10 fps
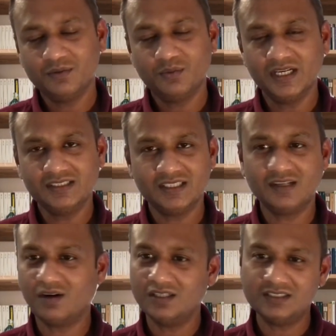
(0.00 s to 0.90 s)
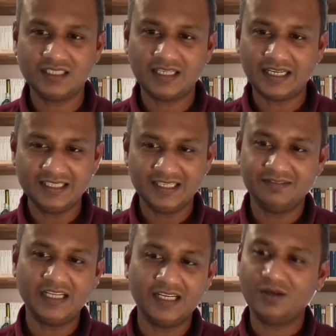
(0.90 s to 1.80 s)
worked across I think I've
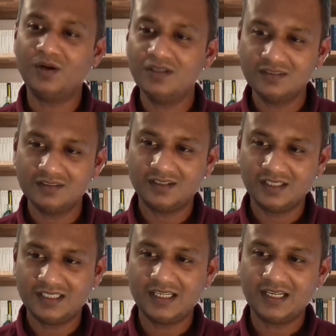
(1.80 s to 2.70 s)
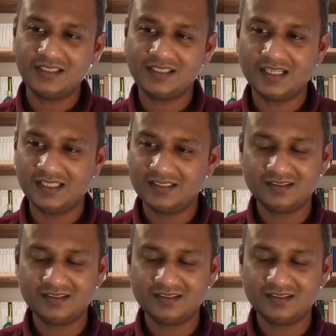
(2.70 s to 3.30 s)
done it all on the data side.